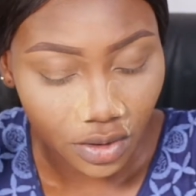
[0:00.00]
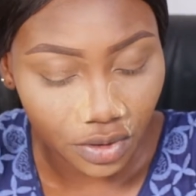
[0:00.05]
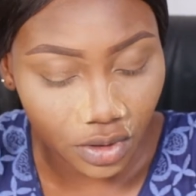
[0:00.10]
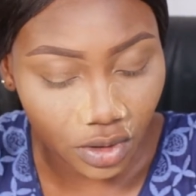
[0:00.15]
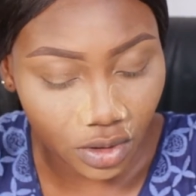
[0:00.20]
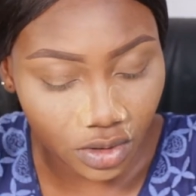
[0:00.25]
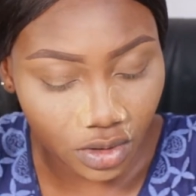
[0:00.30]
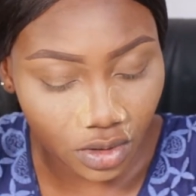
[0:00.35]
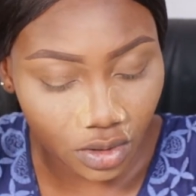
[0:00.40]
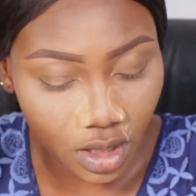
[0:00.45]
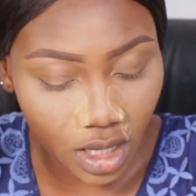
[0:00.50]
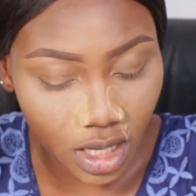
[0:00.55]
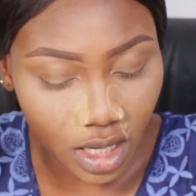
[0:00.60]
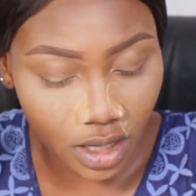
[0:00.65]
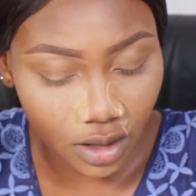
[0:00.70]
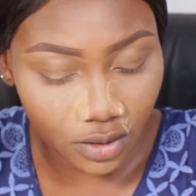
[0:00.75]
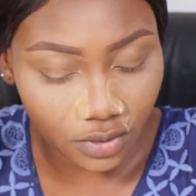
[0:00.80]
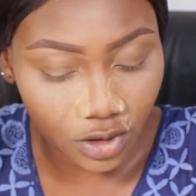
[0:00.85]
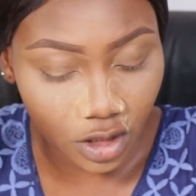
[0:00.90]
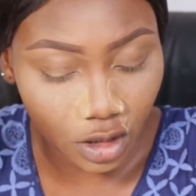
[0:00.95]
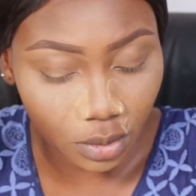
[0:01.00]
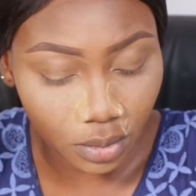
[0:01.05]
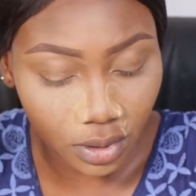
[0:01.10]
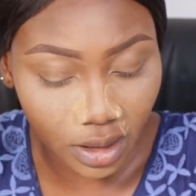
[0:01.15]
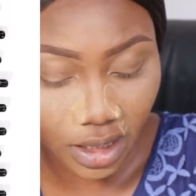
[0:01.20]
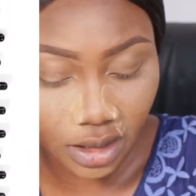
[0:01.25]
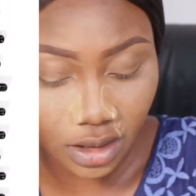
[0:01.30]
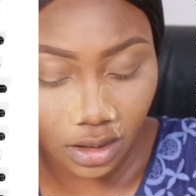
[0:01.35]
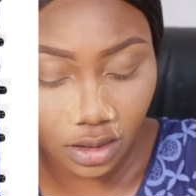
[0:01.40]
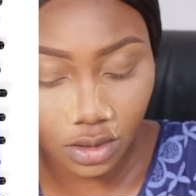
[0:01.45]
They also have their
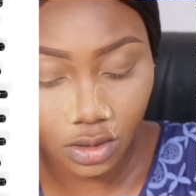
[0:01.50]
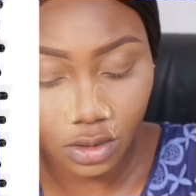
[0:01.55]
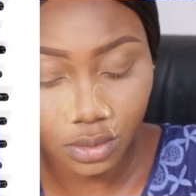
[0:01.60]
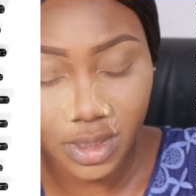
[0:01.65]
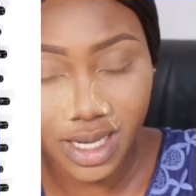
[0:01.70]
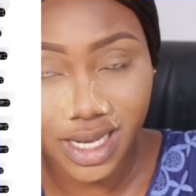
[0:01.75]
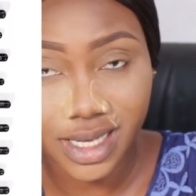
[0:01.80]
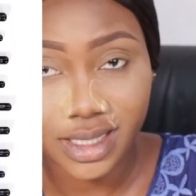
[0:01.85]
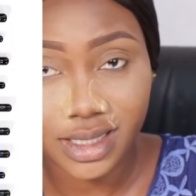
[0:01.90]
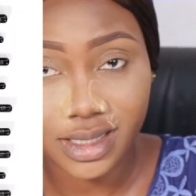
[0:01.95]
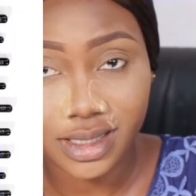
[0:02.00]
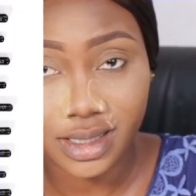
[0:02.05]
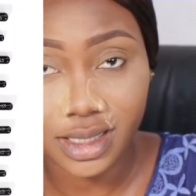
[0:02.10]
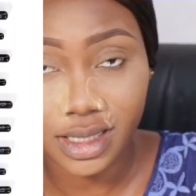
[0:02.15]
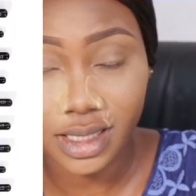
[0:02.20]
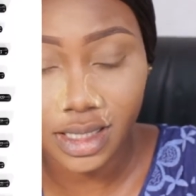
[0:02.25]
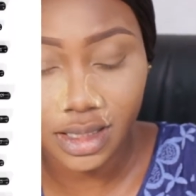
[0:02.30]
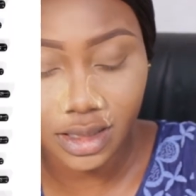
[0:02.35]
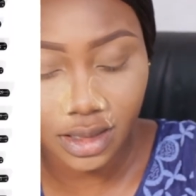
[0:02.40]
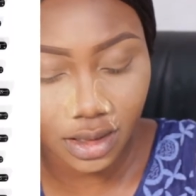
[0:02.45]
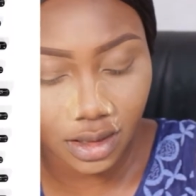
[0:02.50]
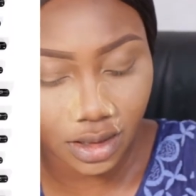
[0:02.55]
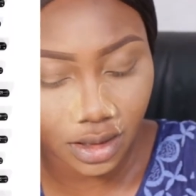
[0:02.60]
platinum eye set.